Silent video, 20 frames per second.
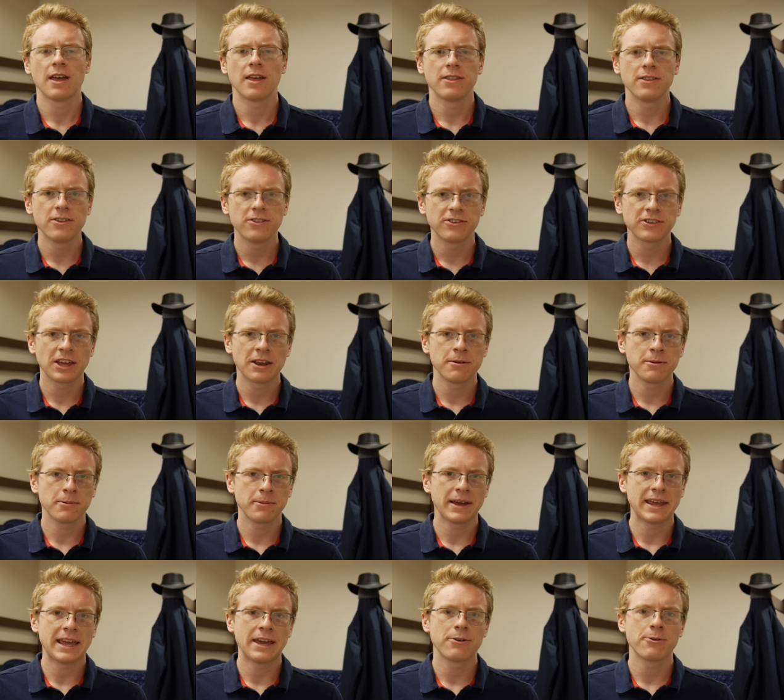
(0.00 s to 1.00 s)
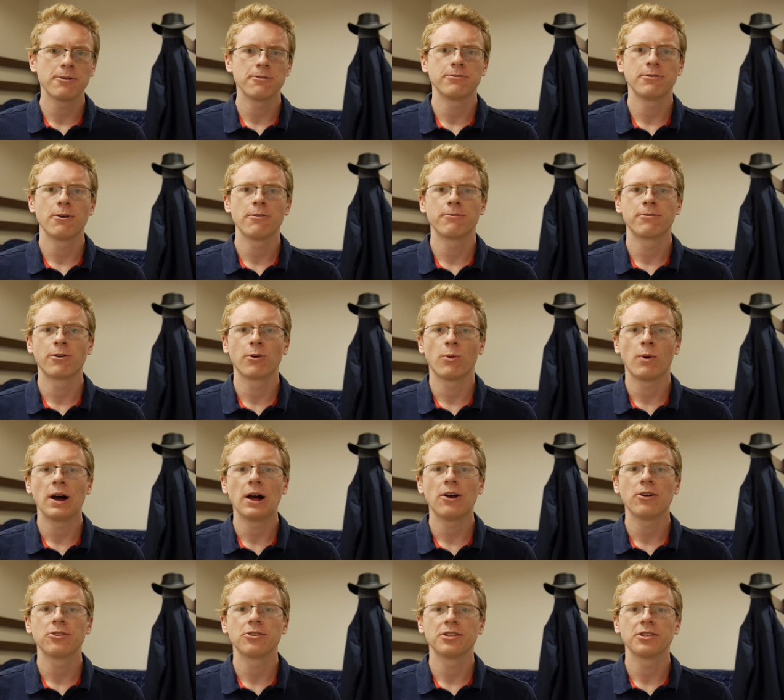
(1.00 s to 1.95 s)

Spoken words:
This is going to be my Android phone for a while,